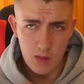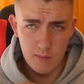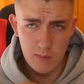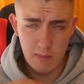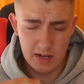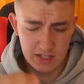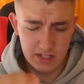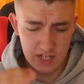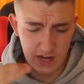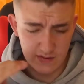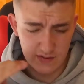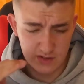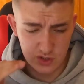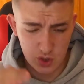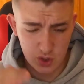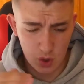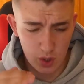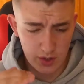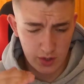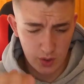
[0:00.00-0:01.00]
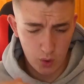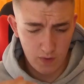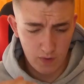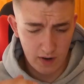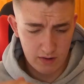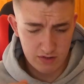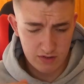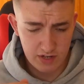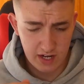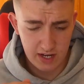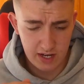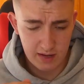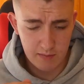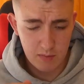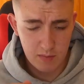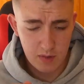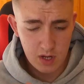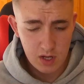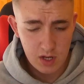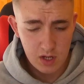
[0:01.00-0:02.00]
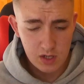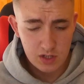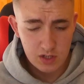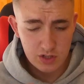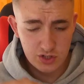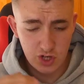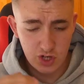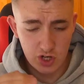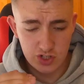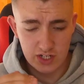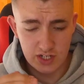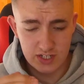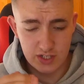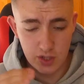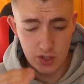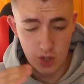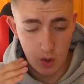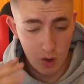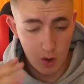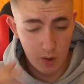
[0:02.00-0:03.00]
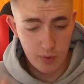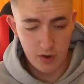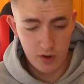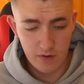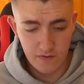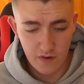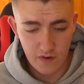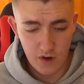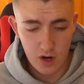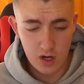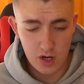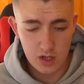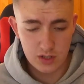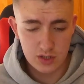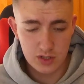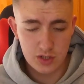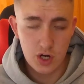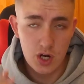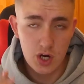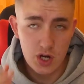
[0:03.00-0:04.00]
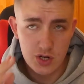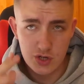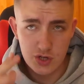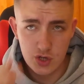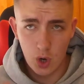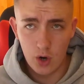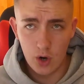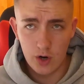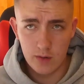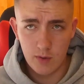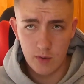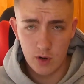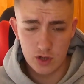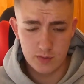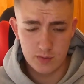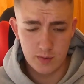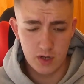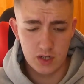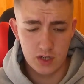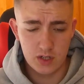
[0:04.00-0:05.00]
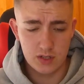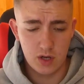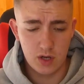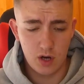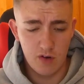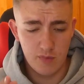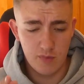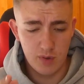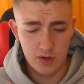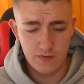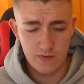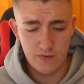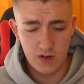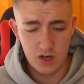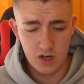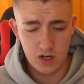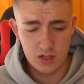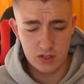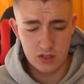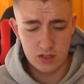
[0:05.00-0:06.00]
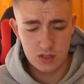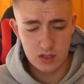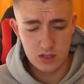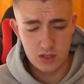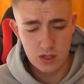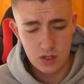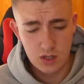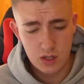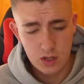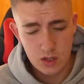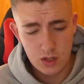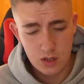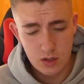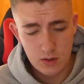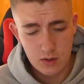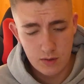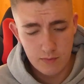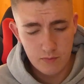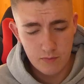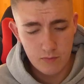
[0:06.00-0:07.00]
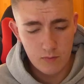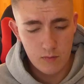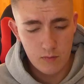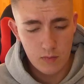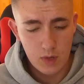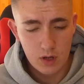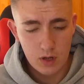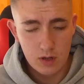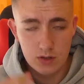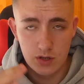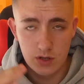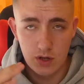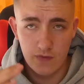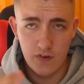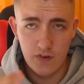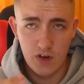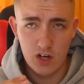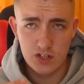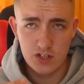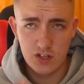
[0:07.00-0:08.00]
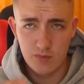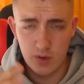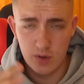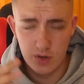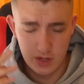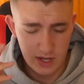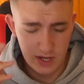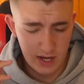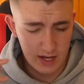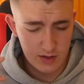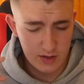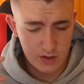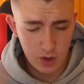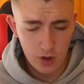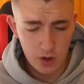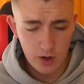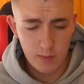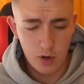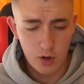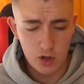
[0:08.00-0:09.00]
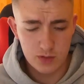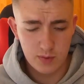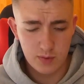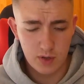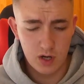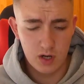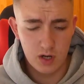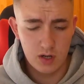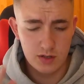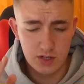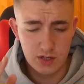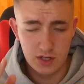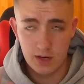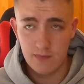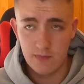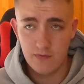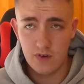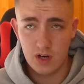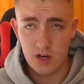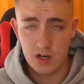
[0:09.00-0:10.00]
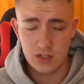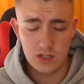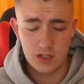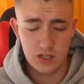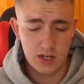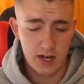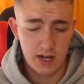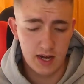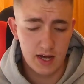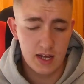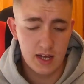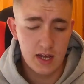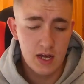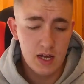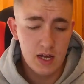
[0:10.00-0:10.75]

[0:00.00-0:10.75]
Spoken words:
Man City have a solid all-round team, such as who I put first, Tottenham Hotspurs I've put first. So first I put, yeah, Tottenham Hotspur to come first, okay?